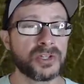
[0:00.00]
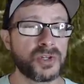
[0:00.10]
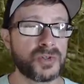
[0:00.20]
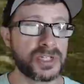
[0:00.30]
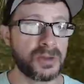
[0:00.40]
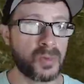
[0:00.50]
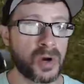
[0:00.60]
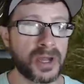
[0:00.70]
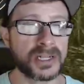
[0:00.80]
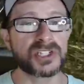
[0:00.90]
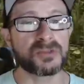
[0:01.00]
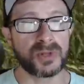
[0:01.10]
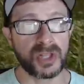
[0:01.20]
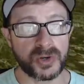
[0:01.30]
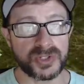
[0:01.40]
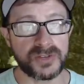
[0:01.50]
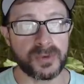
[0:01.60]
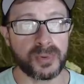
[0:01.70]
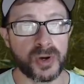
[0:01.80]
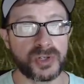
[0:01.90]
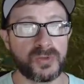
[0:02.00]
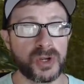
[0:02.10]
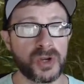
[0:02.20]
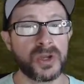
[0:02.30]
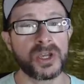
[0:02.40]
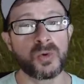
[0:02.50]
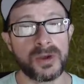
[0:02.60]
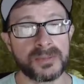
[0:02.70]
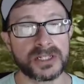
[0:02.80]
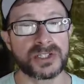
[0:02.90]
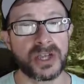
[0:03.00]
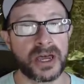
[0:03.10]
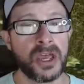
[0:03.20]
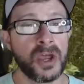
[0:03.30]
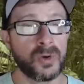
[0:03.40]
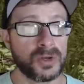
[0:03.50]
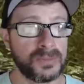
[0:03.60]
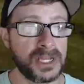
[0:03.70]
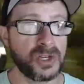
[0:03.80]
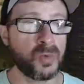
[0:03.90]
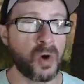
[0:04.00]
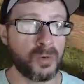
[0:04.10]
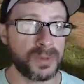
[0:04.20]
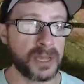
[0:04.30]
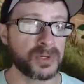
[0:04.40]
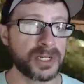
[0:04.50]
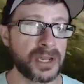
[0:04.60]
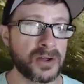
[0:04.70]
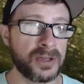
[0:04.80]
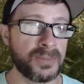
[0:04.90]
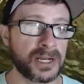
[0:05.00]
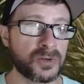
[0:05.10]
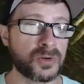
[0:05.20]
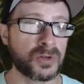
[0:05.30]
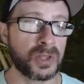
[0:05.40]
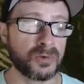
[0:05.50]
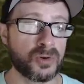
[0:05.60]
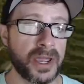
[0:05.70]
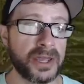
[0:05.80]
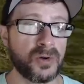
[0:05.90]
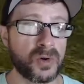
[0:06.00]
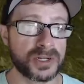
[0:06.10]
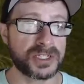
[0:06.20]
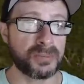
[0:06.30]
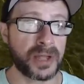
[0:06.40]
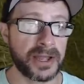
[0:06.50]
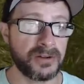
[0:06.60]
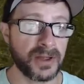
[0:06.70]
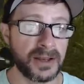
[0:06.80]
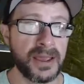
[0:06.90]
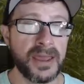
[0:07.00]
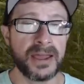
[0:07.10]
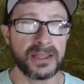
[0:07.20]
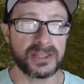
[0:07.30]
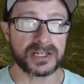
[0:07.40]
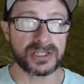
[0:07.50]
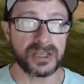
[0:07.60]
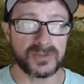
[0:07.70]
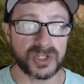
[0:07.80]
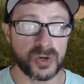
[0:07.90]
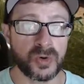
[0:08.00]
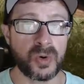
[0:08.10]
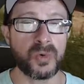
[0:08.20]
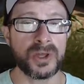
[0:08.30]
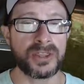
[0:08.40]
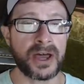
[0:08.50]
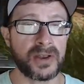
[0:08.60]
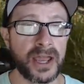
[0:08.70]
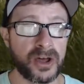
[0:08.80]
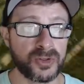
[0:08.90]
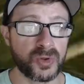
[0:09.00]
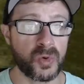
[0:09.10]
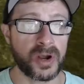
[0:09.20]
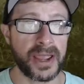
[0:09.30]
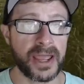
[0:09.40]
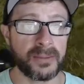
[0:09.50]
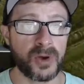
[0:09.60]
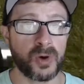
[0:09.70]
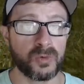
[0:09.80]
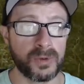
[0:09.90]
Choosing a more explosive approach for your equipment slot would mean you won't be able to carry a medical crate or a supply crate, and thus leaves you without health or ammo